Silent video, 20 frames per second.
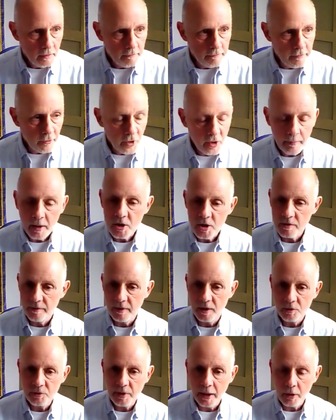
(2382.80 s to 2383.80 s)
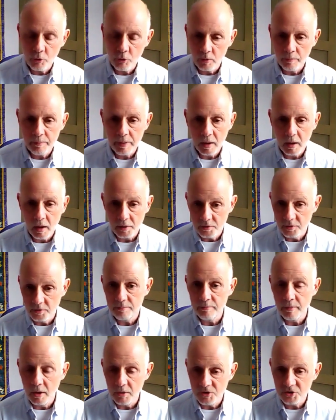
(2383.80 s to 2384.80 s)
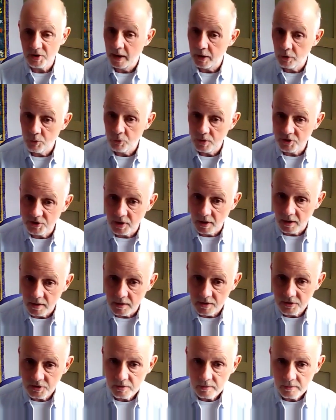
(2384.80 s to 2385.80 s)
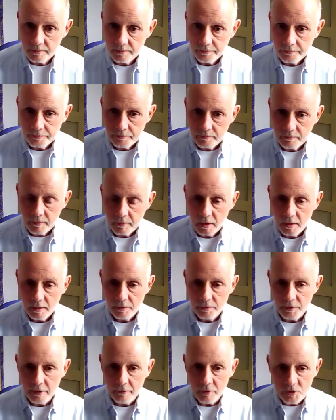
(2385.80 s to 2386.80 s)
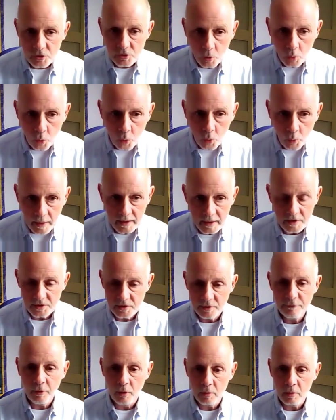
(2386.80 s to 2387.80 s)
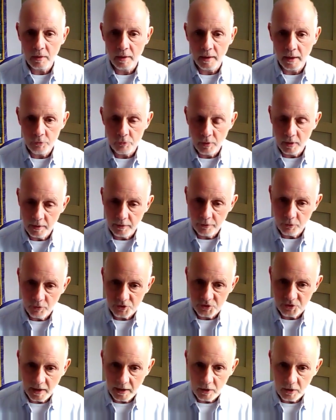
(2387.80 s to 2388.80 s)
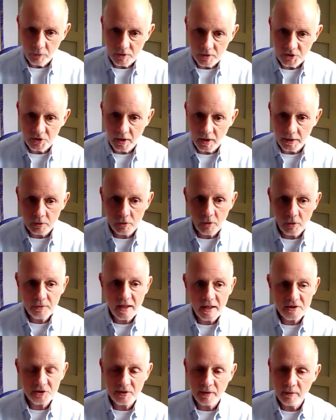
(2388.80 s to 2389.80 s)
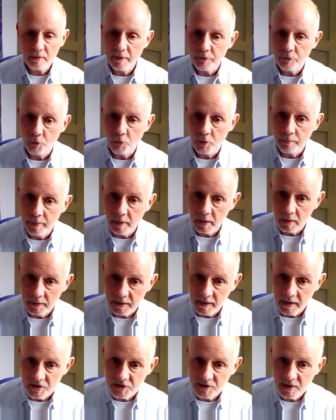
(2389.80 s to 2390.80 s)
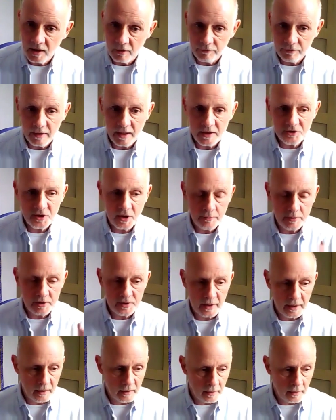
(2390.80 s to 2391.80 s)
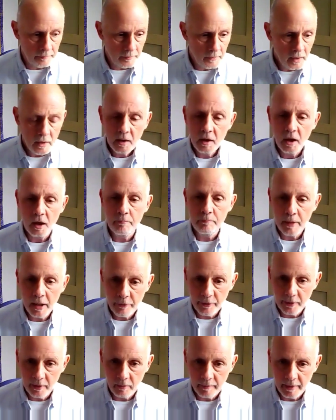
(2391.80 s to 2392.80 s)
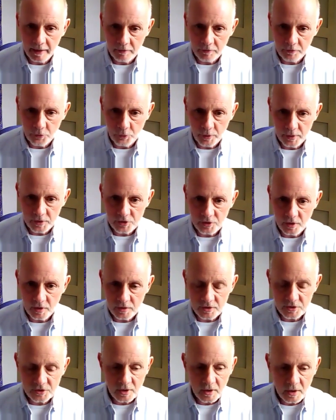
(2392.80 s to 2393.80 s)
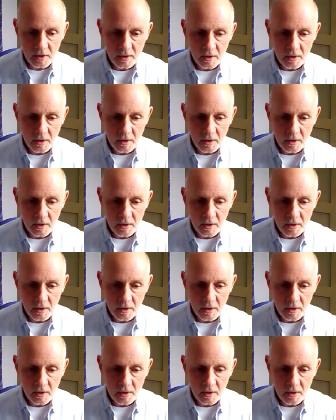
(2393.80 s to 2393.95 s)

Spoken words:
very much of an integral part of most sacred sites. there is always a fault line running through a sacred site, not necessarily through the building itself. Let's say we take a burial mound, for instance.